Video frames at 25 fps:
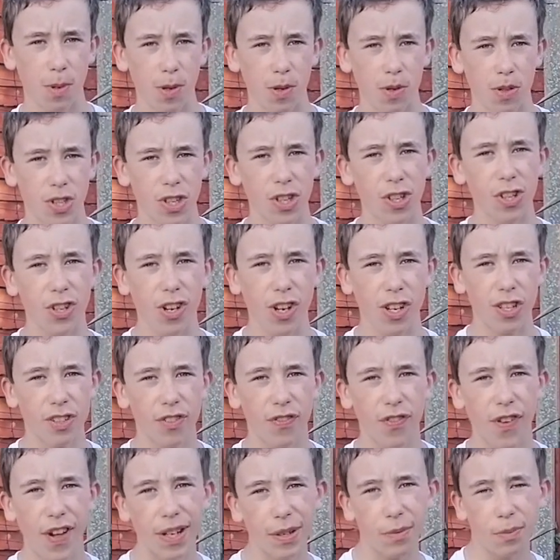bell so you're
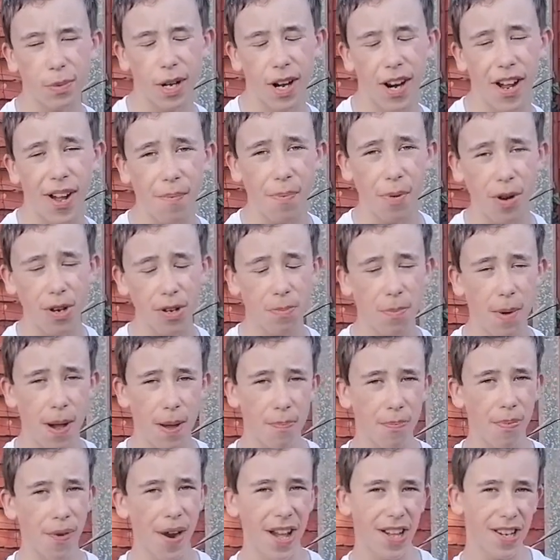notified when I upload
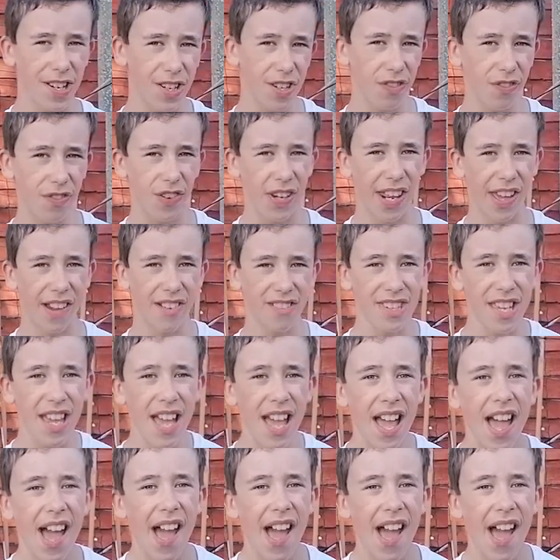my brand new videos.